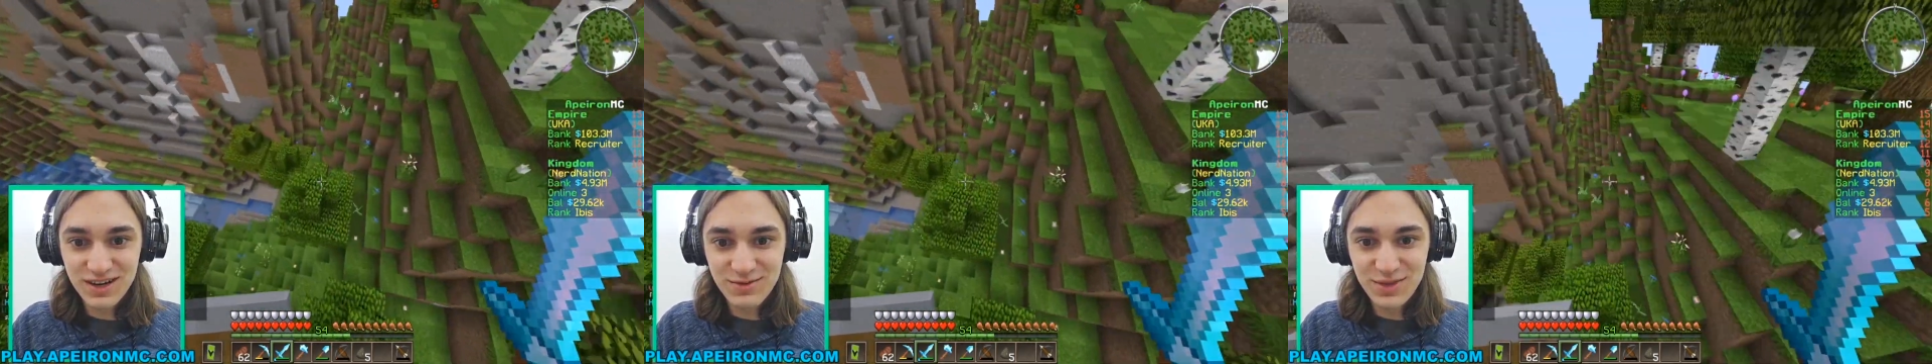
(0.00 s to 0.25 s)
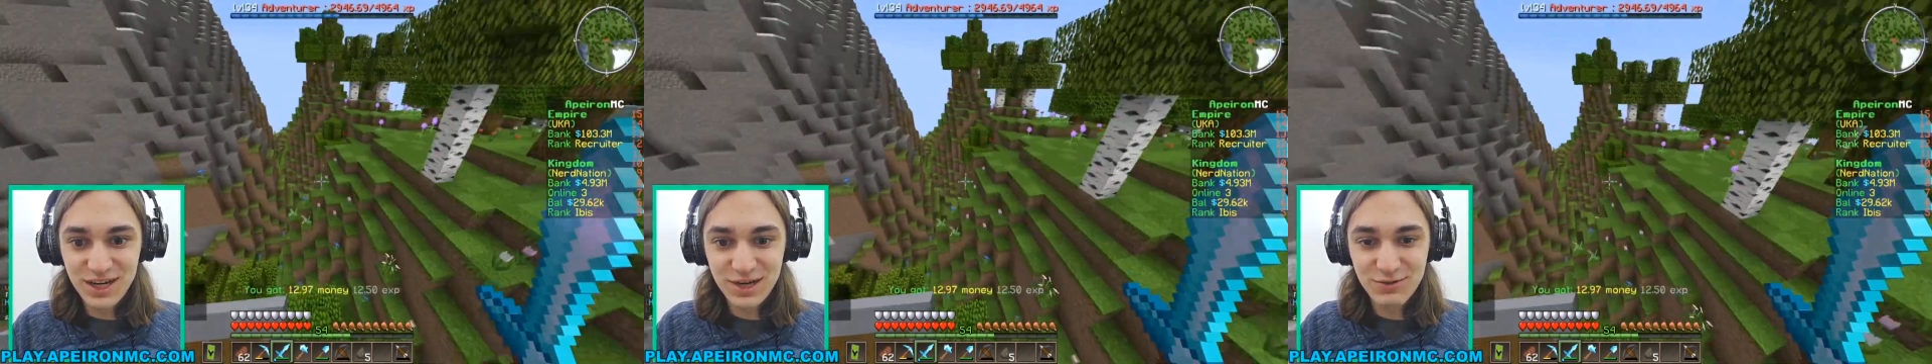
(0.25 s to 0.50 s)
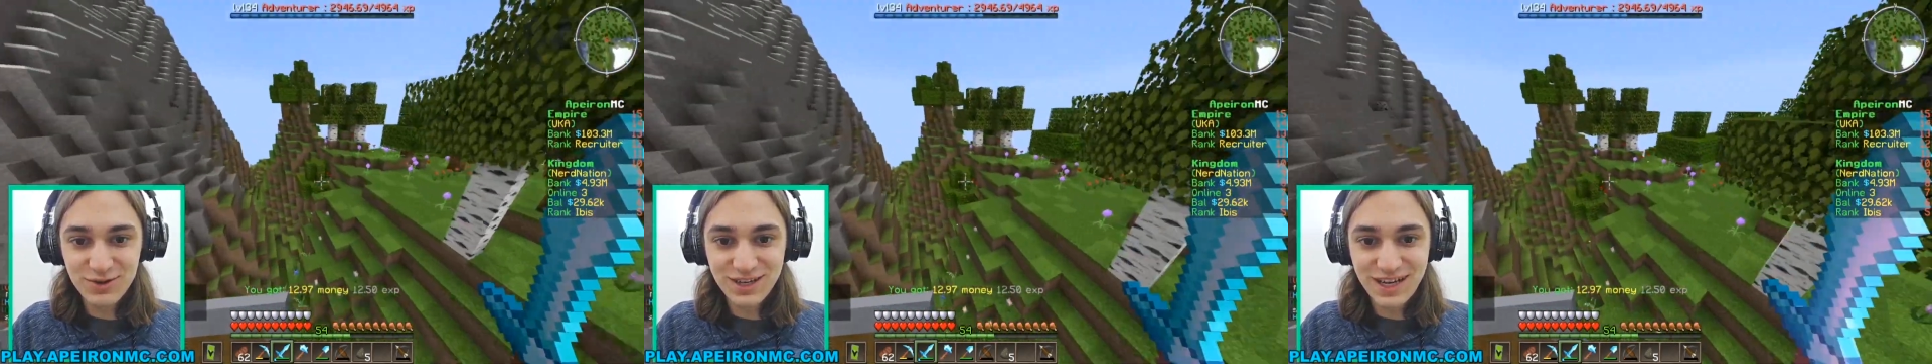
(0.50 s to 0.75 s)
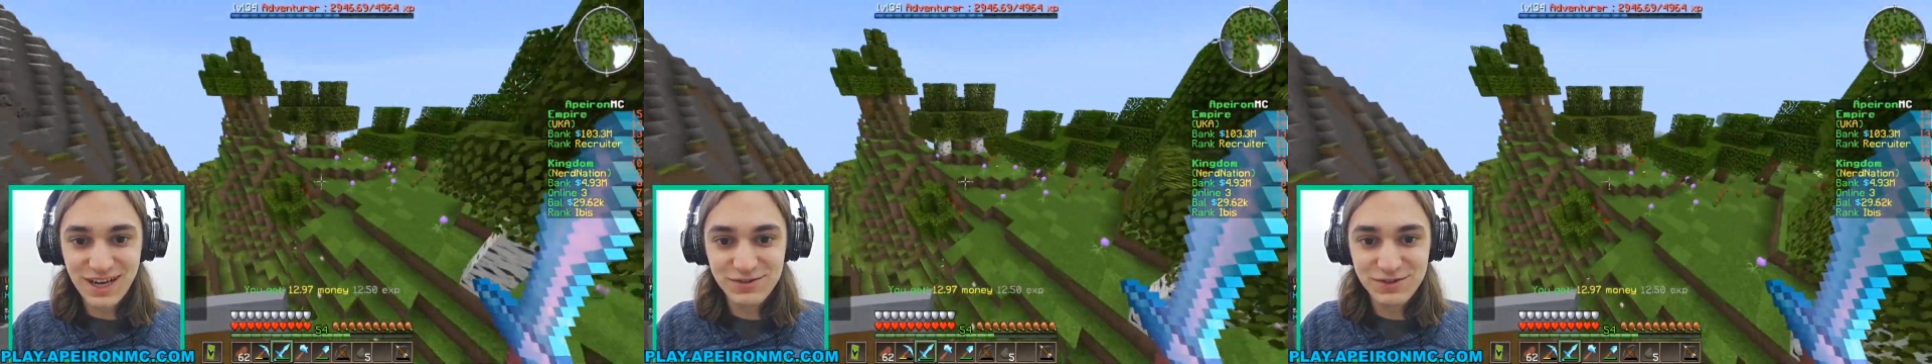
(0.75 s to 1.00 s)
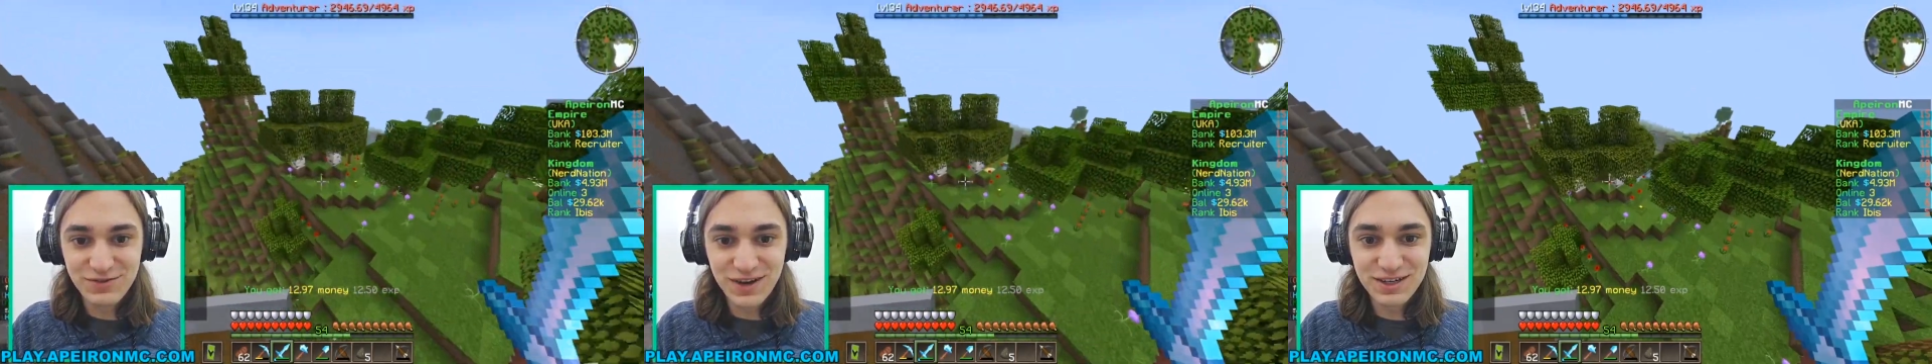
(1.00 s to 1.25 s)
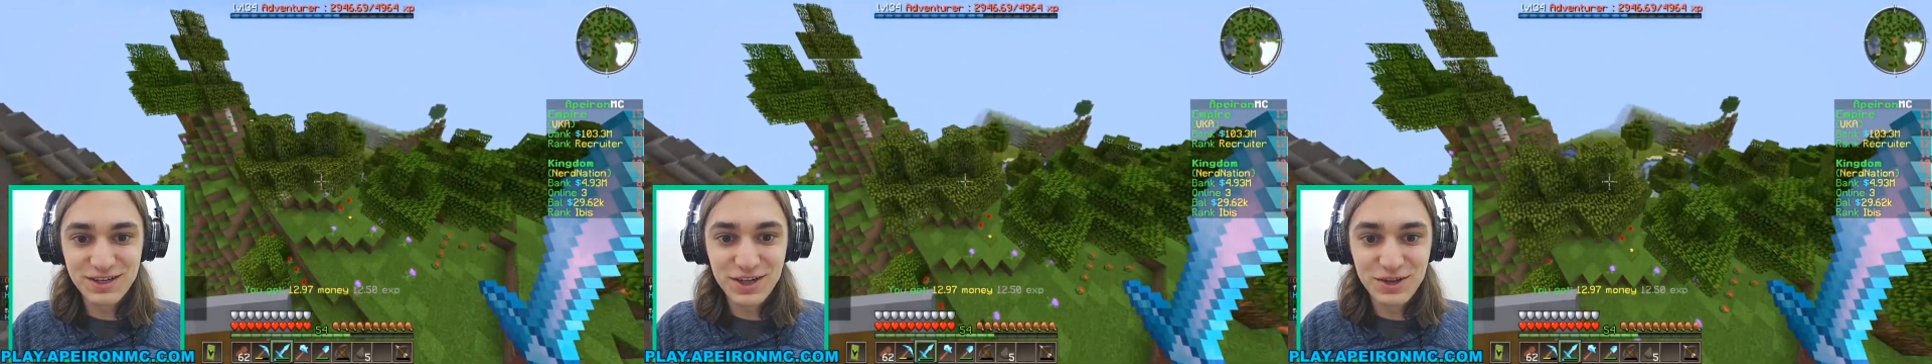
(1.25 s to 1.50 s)
Meaning we're gonna have to
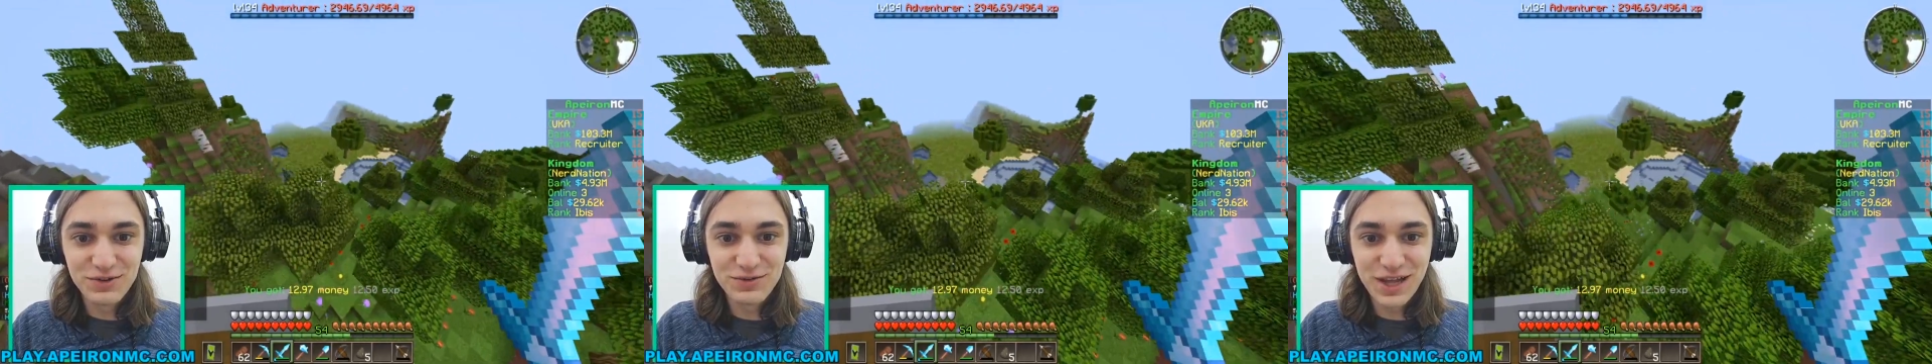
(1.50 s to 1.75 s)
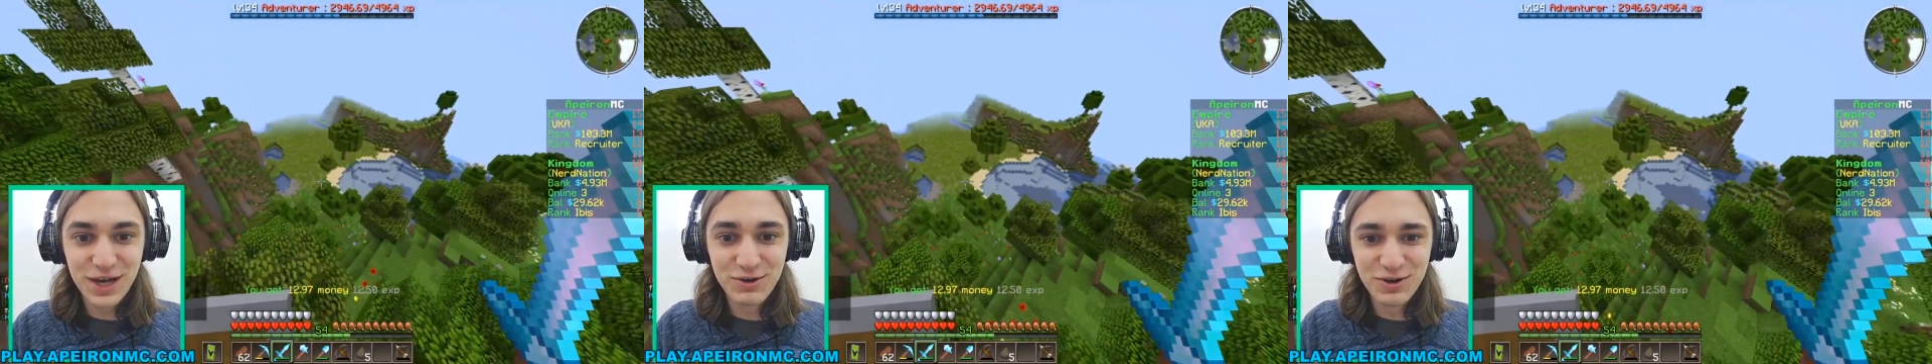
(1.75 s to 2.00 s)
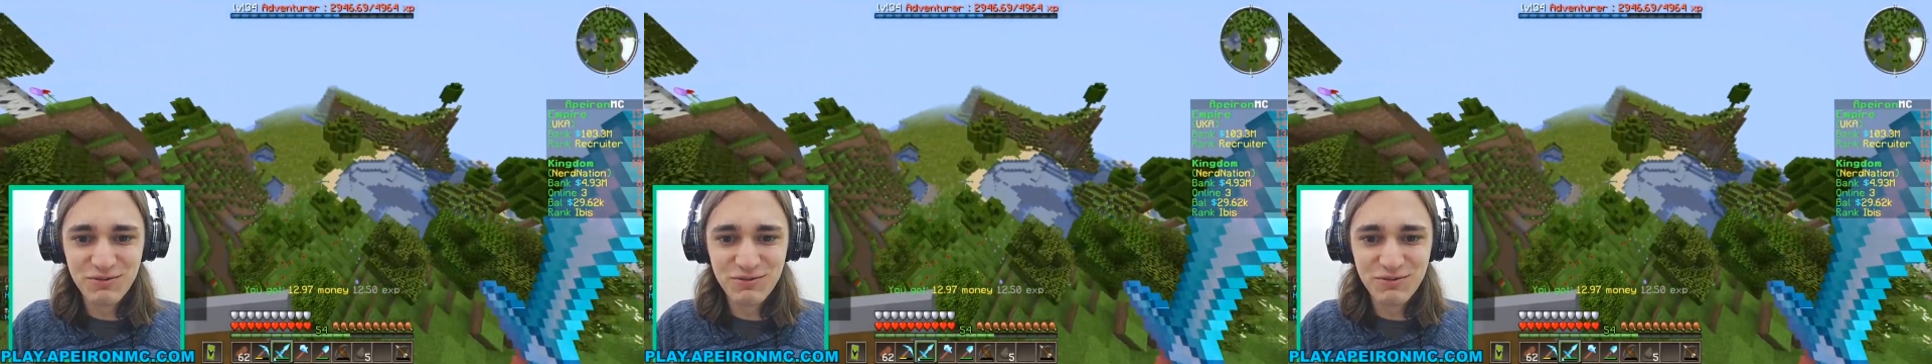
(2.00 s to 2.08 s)
find another flower